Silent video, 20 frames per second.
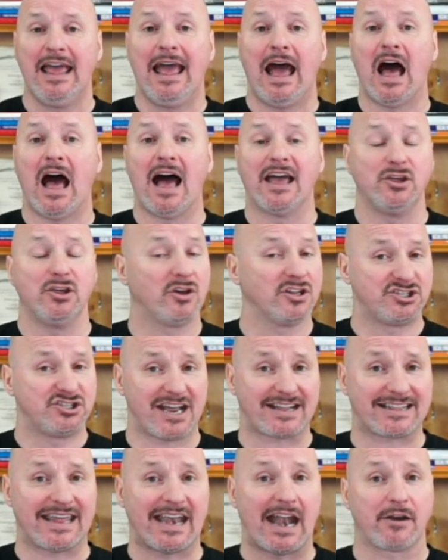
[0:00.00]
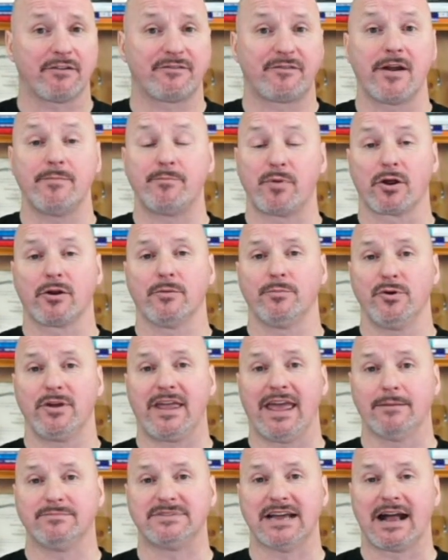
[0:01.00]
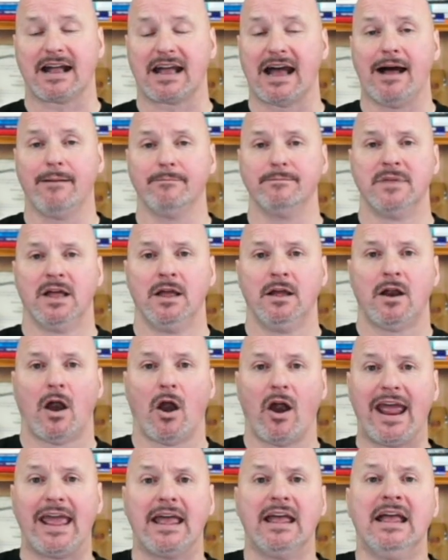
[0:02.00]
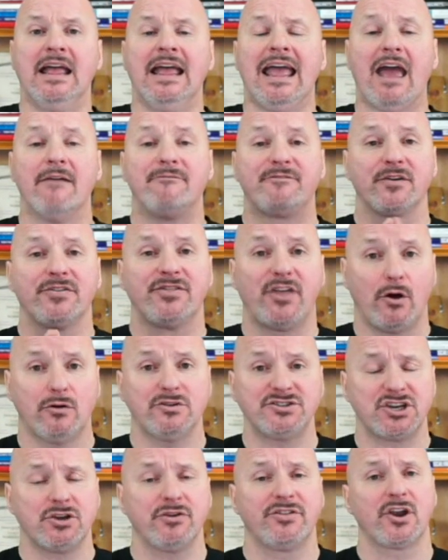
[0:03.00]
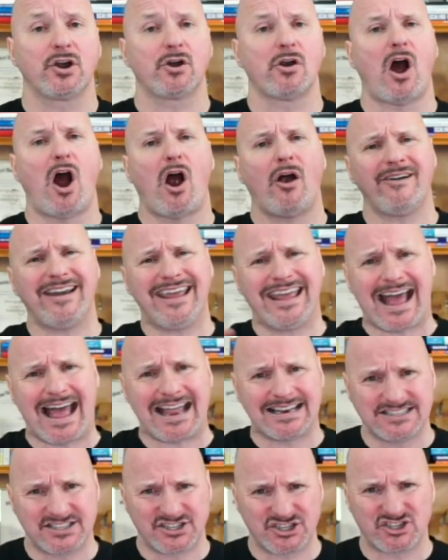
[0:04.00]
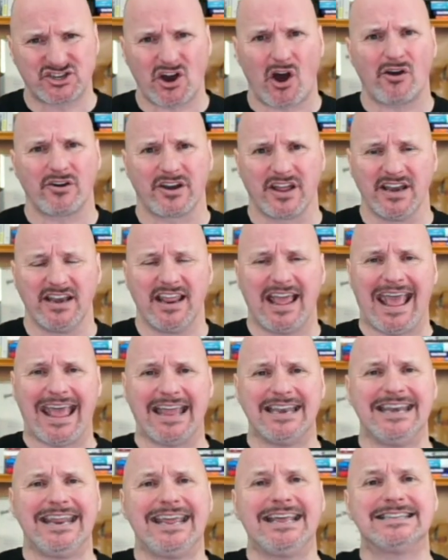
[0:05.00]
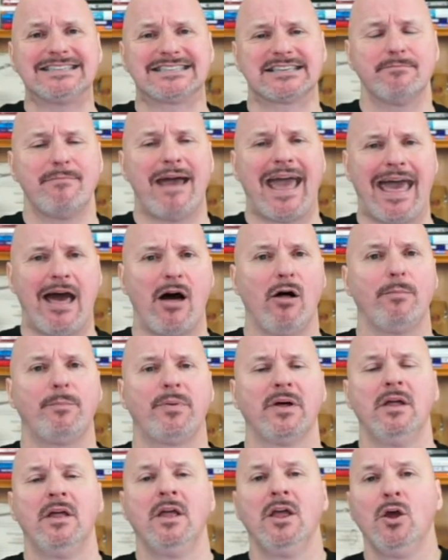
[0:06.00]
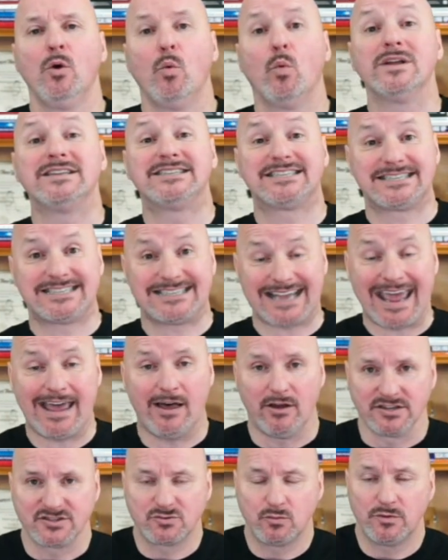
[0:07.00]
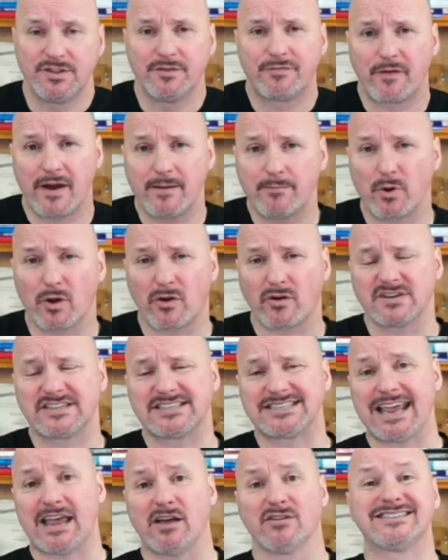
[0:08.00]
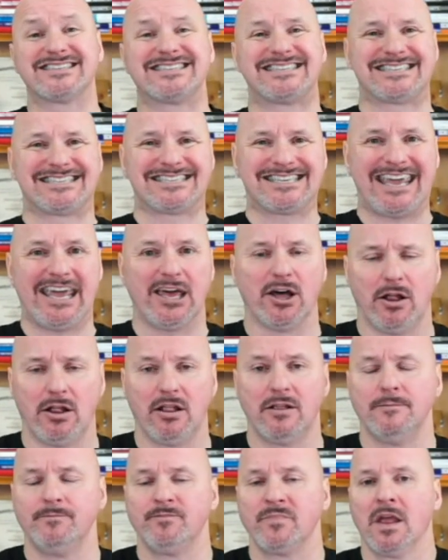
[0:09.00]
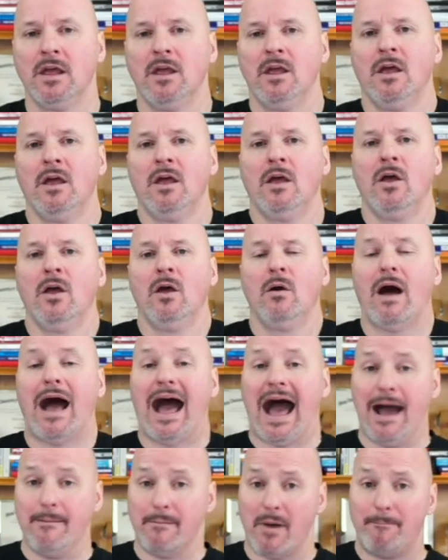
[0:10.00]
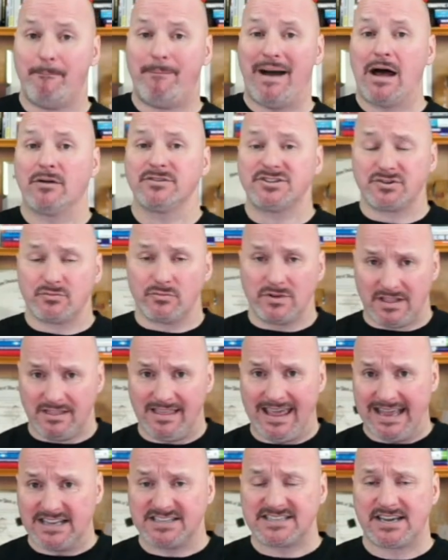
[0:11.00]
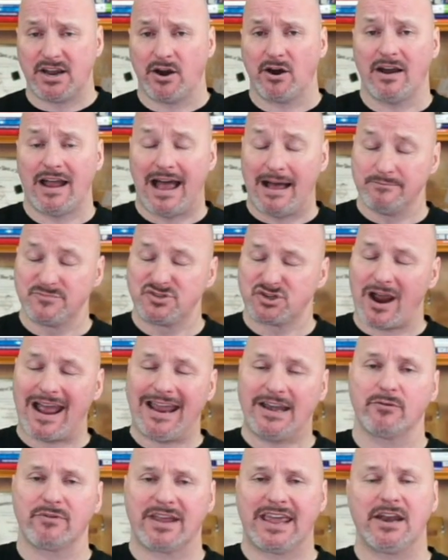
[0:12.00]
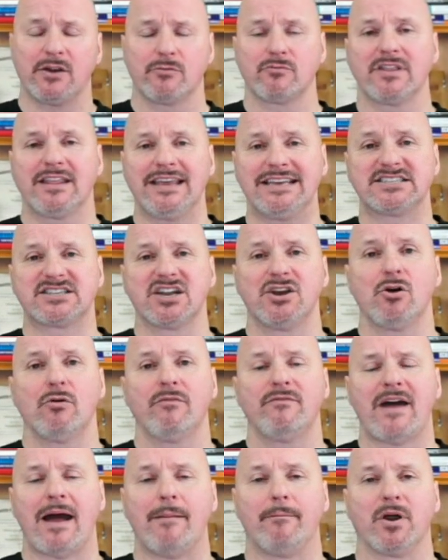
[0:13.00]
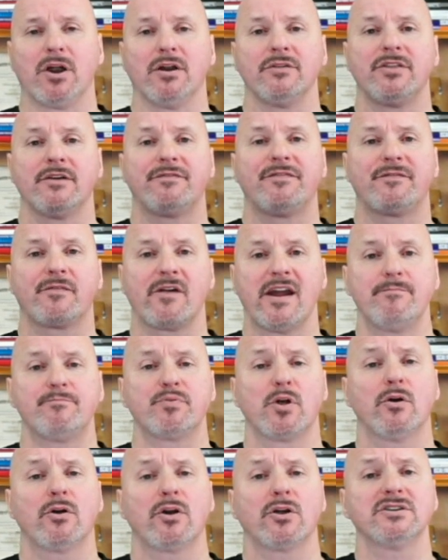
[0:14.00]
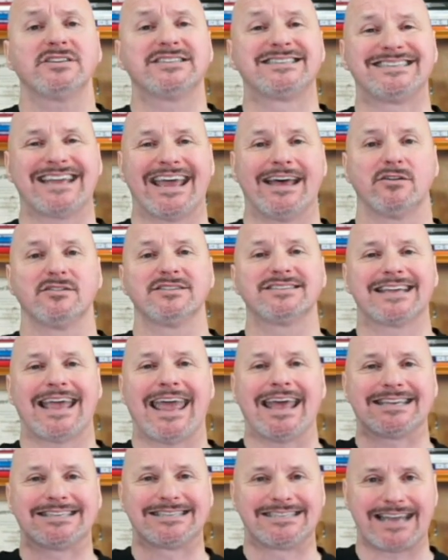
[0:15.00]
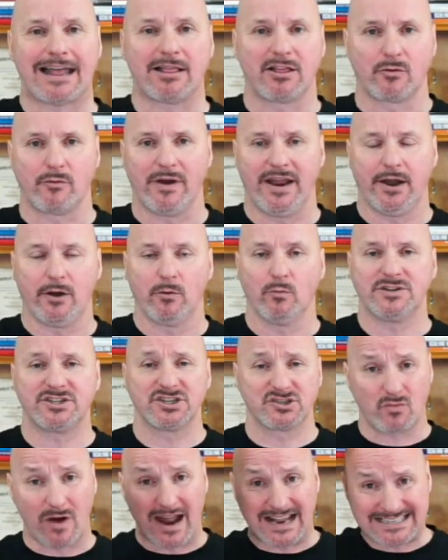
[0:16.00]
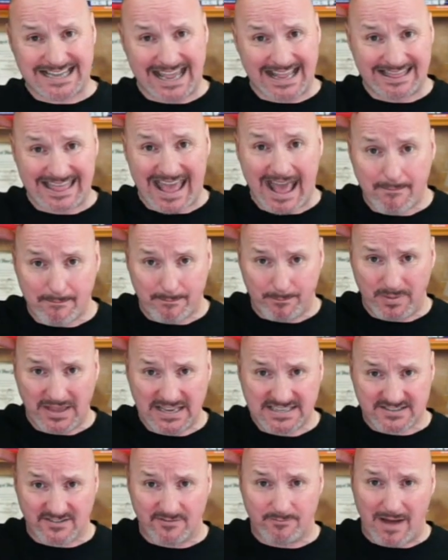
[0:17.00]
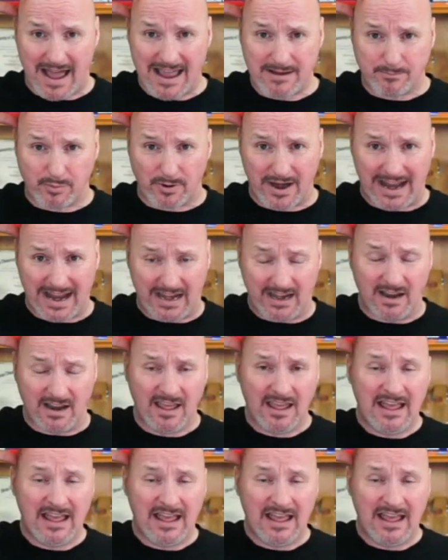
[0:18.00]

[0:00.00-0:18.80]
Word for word: Uh, you can check that out at freightbrokerbootcamp.com. All right. And for those of you that are already gotten started and need some help with sales, freight broker sales skill, I'm about to release here. I'm trying to get it released in November the Freight Broker Sales Accelerator, which is where I take that piece of my brain